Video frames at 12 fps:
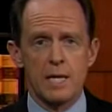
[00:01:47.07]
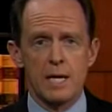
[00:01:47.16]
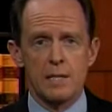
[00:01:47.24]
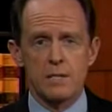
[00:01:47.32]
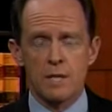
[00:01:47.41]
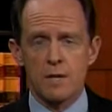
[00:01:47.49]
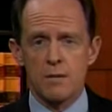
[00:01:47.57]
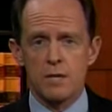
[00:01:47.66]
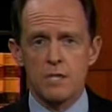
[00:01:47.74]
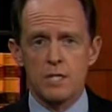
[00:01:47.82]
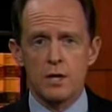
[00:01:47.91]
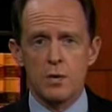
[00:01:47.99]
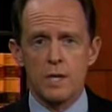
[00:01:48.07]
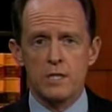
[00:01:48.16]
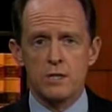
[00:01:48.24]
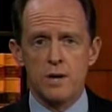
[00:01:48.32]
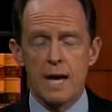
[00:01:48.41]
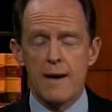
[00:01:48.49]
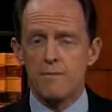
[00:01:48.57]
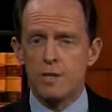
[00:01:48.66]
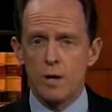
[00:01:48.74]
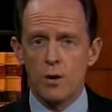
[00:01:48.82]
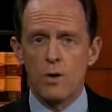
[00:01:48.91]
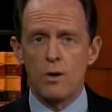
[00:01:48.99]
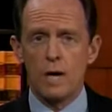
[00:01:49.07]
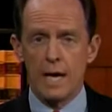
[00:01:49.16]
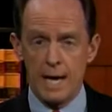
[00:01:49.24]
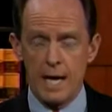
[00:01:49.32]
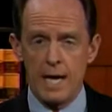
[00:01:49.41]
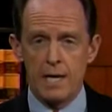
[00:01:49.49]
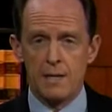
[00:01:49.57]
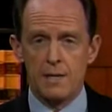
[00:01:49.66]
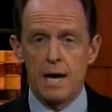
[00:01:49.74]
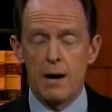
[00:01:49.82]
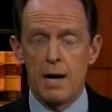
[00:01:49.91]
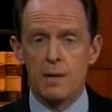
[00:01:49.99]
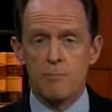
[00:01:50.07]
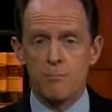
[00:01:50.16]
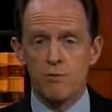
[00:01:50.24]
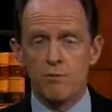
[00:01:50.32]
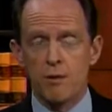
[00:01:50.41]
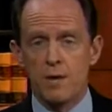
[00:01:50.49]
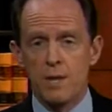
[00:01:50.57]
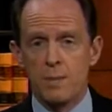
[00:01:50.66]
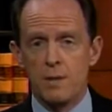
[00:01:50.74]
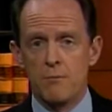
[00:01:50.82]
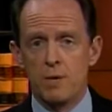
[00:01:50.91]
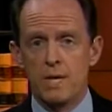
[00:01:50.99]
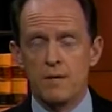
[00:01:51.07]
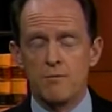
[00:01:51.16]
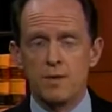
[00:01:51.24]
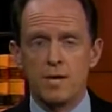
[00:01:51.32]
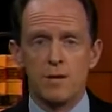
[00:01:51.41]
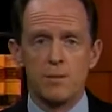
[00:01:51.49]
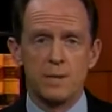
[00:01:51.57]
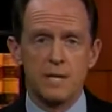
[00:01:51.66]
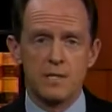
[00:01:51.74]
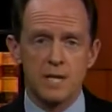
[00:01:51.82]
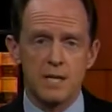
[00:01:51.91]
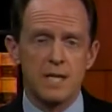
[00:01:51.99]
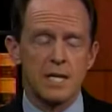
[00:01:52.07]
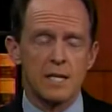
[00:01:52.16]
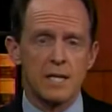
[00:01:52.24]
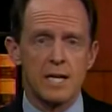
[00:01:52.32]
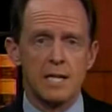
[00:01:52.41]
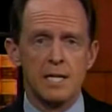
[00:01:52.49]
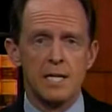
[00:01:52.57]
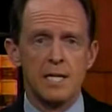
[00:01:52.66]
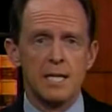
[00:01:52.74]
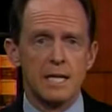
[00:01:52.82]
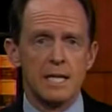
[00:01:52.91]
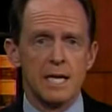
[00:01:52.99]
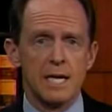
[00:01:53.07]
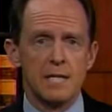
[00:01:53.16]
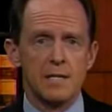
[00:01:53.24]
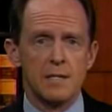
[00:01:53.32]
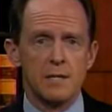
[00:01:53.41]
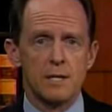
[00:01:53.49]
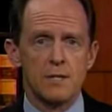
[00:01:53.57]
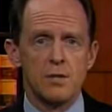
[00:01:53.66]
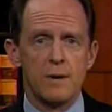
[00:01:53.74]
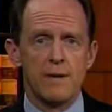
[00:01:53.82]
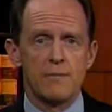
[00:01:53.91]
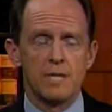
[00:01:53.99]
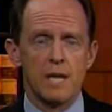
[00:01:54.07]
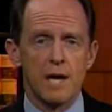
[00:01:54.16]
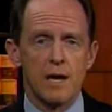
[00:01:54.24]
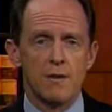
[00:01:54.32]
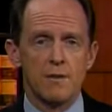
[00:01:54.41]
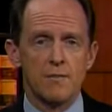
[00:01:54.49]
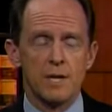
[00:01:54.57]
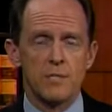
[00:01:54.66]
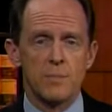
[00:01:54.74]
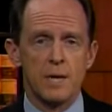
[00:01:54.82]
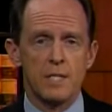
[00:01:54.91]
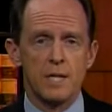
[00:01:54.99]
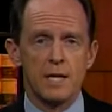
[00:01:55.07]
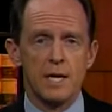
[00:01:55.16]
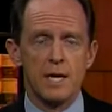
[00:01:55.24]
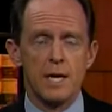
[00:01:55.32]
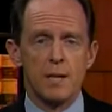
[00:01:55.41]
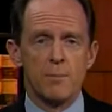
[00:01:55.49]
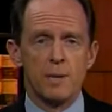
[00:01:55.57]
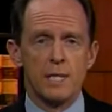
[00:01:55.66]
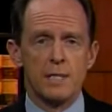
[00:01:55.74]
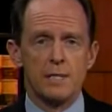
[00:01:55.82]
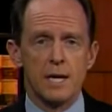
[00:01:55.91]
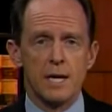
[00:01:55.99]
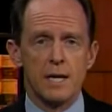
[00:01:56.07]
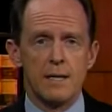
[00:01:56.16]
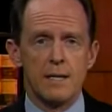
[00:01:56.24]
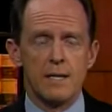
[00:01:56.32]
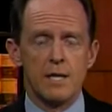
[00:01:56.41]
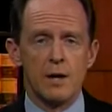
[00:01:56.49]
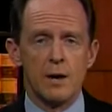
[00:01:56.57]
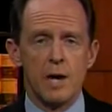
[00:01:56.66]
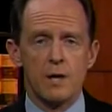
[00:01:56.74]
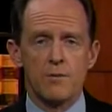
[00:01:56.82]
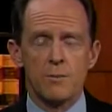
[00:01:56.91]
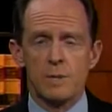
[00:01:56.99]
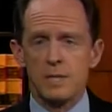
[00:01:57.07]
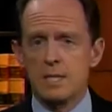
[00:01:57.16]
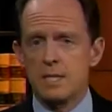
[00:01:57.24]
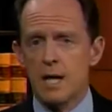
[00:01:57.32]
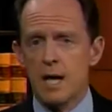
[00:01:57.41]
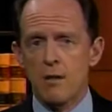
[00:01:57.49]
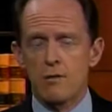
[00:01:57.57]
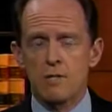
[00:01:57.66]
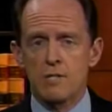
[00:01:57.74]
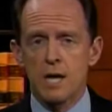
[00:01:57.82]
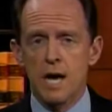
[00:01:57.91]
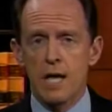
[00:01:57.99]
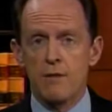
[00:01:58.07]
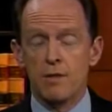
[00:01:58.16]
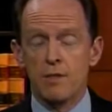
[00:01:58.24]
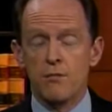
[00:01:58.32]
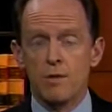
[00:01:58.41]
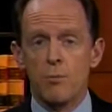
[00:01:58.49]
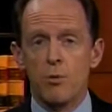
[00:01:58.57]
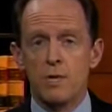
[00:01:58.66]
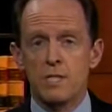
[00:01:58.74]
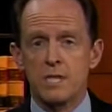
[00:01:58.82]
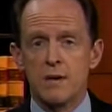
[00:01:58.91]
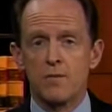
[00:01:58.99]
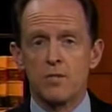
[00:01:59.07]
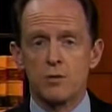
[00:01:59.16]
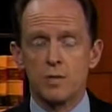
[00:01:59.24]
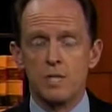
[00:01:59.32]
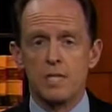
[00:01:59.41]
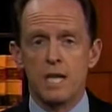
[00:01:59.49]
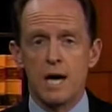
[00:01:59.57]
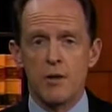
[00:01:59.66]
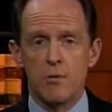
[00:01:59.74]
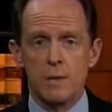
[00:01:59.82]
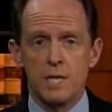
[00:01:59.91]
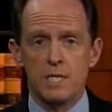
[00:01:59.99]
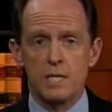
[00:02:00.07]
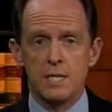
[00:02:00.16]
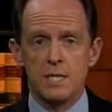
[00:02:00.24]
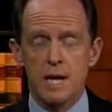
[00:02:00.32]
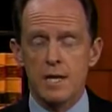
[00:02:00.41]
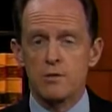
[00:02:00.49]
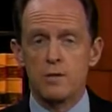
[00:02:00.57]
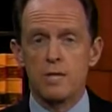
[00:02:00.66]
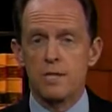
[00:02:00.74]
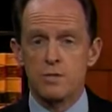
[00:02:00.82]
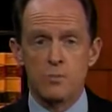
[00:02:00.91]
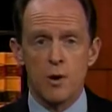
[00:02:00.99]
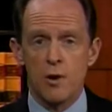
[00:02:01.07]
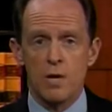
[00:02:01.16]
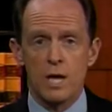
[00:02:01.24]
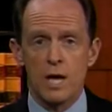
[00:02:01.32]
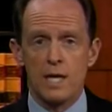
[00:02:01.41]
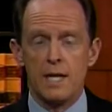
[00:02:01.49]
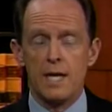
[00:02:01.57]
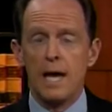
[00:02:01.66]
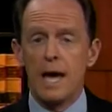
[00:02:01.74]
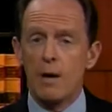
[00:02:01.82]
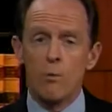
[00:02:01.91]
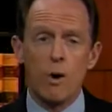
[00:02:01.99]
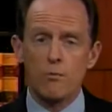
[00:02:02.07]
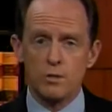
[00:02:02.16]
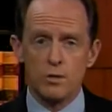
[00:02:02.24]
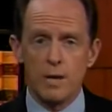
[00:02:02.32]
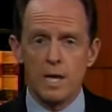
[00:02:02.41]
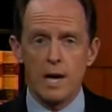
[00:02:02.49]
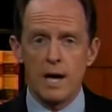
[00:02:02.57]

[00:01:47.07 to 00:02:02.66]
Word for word: cuts that are in the sequester have to go ahead. Now, I prefer they be reconfigured because I think they, they land uh, too heavily on our defense budget. But, uh, you know, $100 billion out of a $3.7 trillion budget is actually a small cut and won't do any